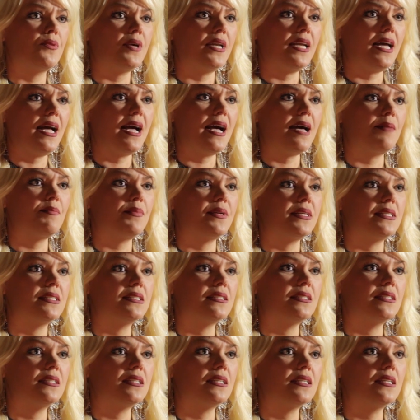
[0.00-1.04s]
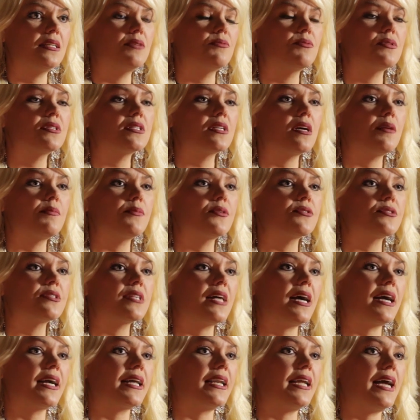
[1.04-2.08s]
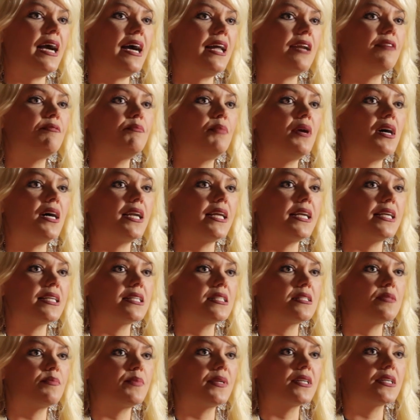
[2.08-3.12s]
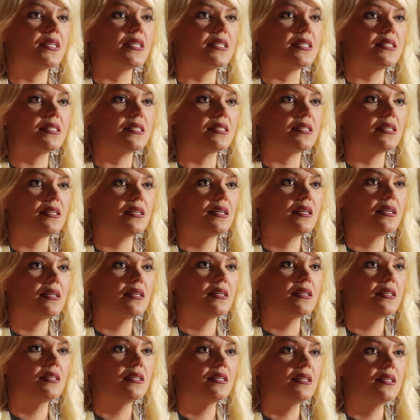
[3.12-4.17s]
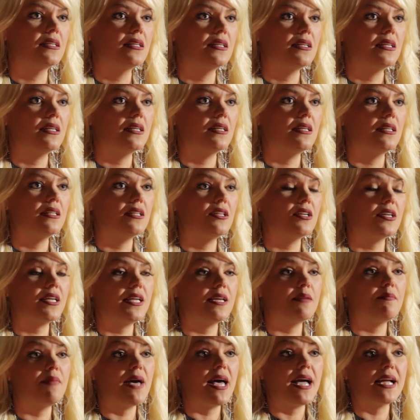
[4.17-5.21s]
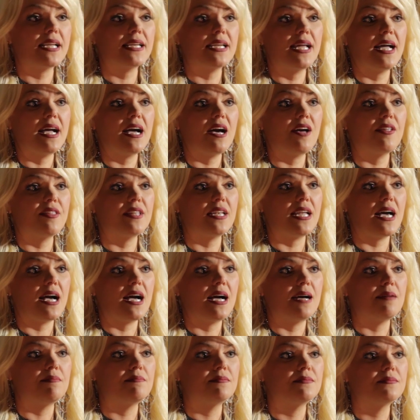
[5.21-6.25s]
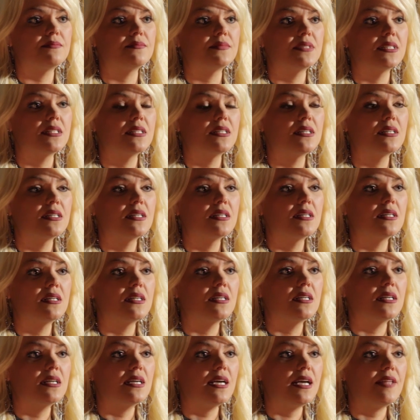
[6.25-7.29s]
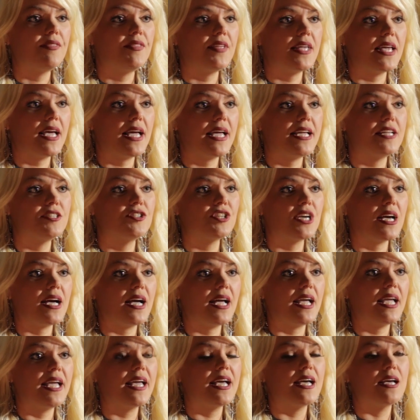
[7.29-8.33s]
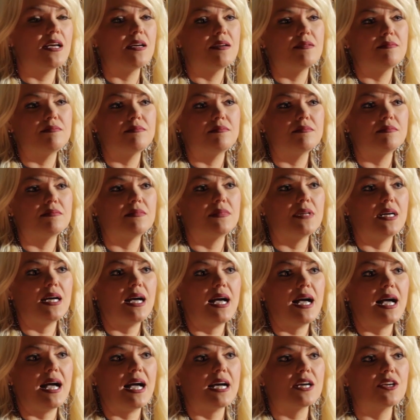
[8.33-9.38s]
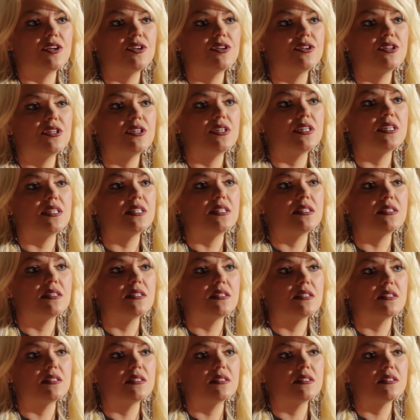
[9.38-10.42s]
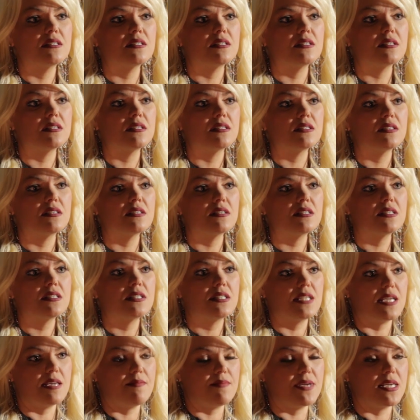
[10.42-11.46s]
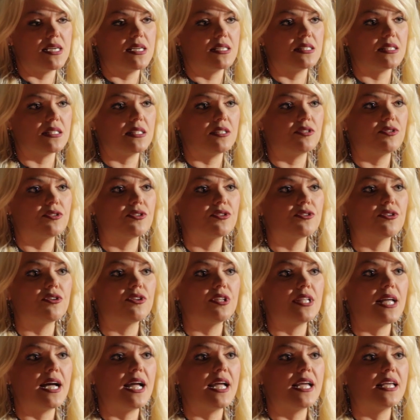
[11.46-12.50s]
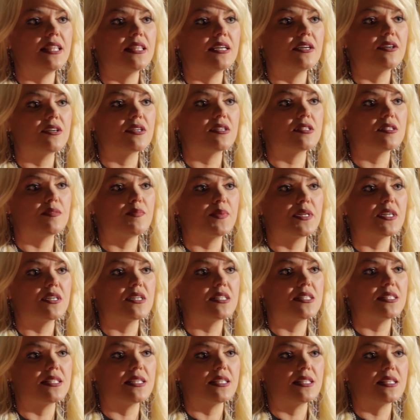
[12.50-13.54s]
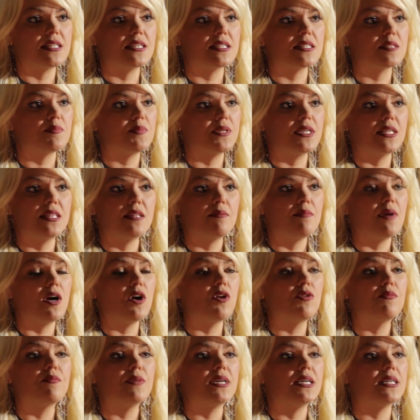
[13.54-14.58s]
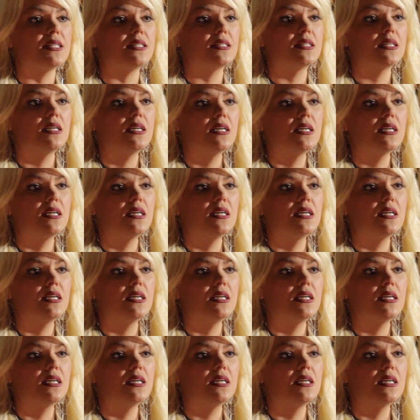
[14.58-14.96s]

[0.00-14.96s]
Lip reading: what happened. It was almost like an out-of-body experience. Looking back now that I'm at the age I am, I could see me as a little girl laying there experiencing this, but in the moment,